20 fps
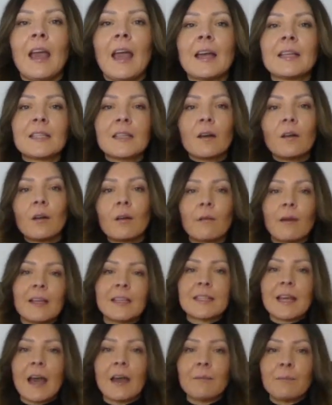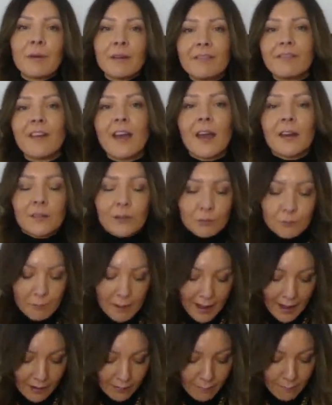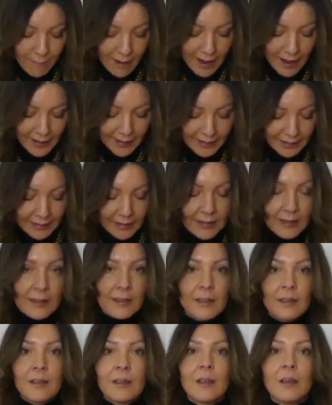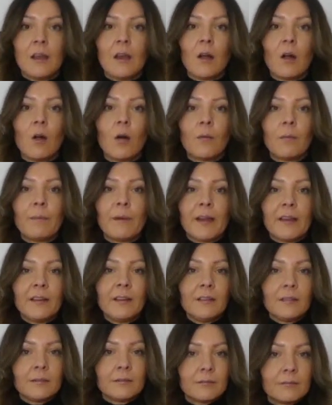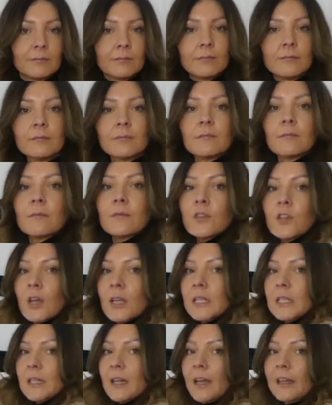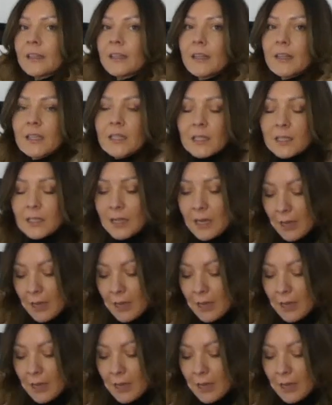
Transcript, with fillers: as always, I prefer to wear mine open just like this.